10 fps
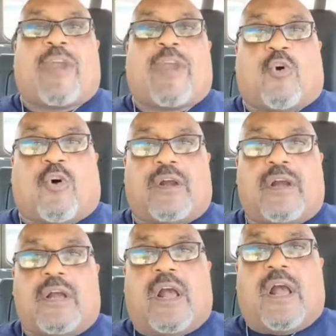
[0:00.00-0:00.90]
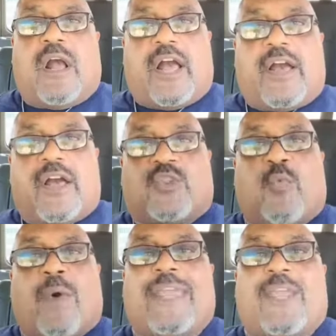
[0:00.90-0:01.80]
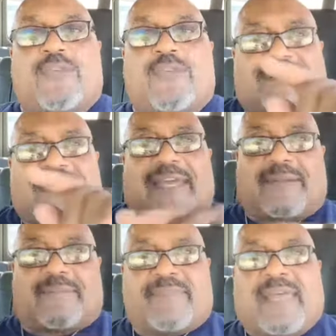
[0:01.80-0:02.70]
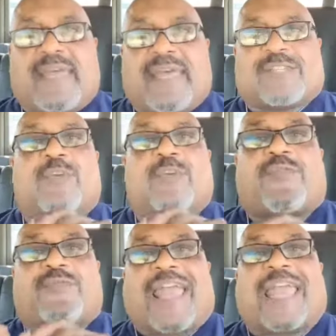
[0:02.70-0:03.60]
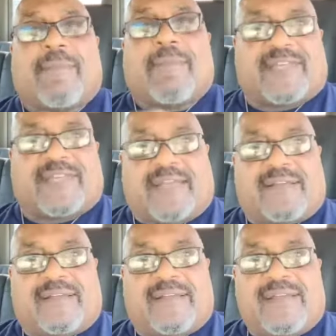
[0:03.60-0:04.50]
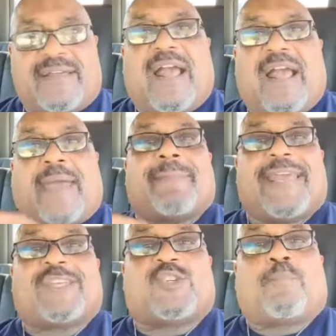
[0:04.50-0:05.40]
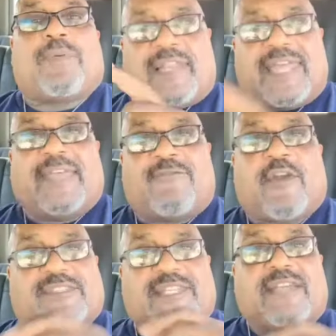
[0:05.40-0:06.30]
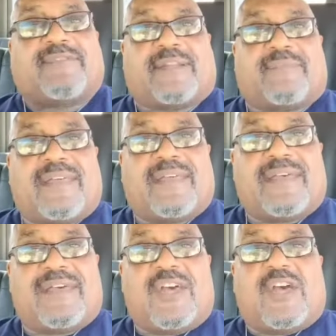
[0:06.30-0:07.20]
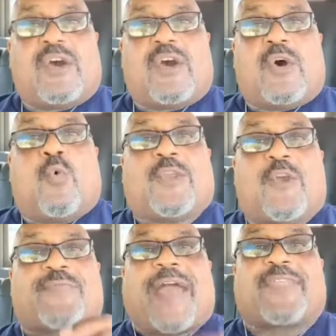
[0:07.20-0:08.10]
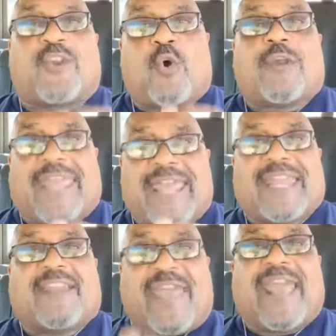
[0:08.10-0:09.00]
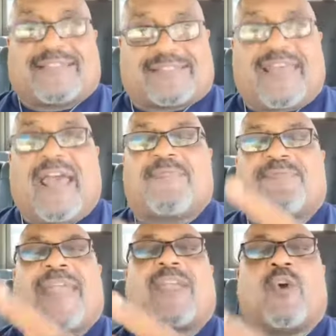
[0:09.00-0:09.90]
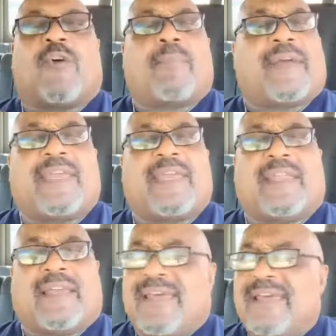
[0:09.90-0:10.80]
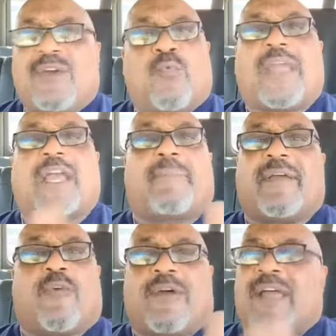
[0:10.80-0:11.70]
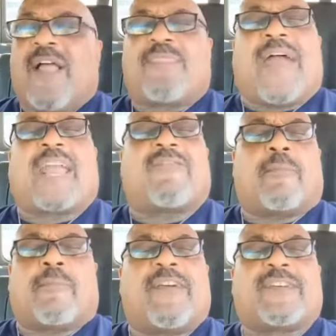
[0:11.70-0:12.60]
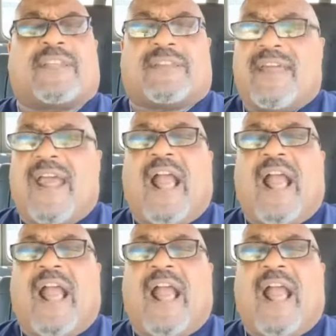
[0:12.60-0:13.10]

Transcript: for, the way you see it is when you thank Him every day. that means you believe you received it. When you thank the Lord in advance, thank you, Lord, for my healing. Wake up in the morning. Thank you for provision.